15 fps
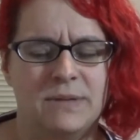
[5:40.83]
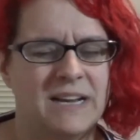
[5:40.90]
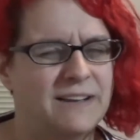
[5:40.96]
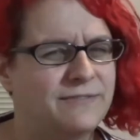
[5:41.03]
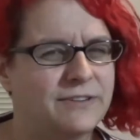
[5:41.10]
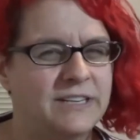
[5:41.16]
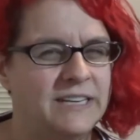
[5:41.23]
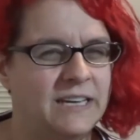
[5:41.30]
but I
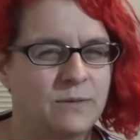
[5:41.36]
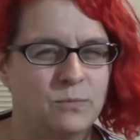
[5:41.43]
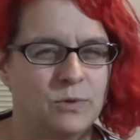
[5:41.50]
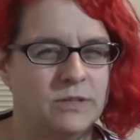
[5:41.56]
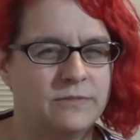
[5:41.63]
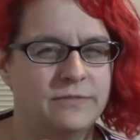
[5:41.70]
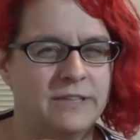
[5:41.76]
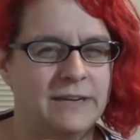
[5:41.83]
forget
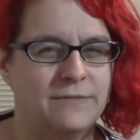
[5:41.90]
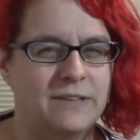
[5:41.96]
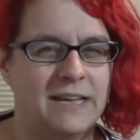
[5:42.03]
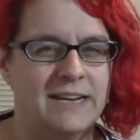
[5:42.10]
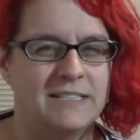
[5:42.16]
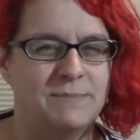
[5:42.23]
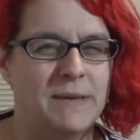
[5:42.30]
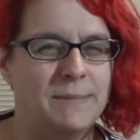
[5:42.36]
what flavor that is.